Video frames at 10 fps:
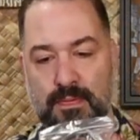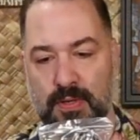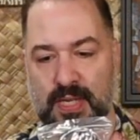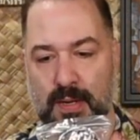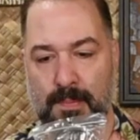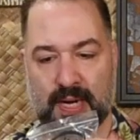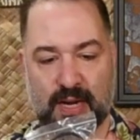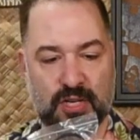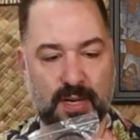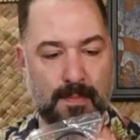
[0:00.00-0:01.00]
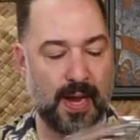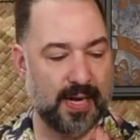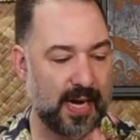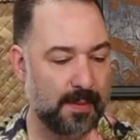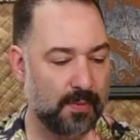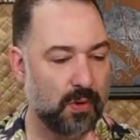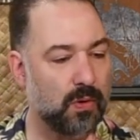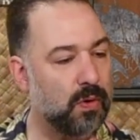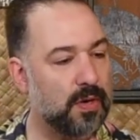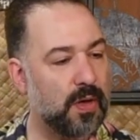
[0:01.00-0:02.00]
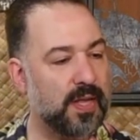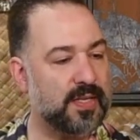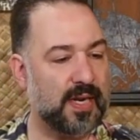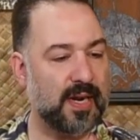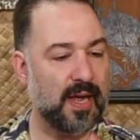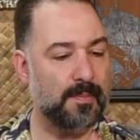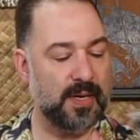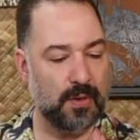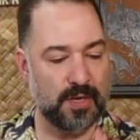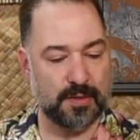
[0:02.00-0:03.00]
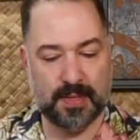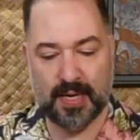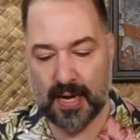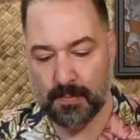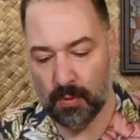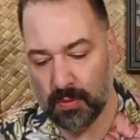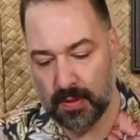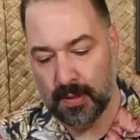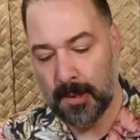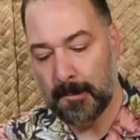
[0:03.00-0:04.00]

looks like a mini HDMI cable, or no, that's a mini USB cable.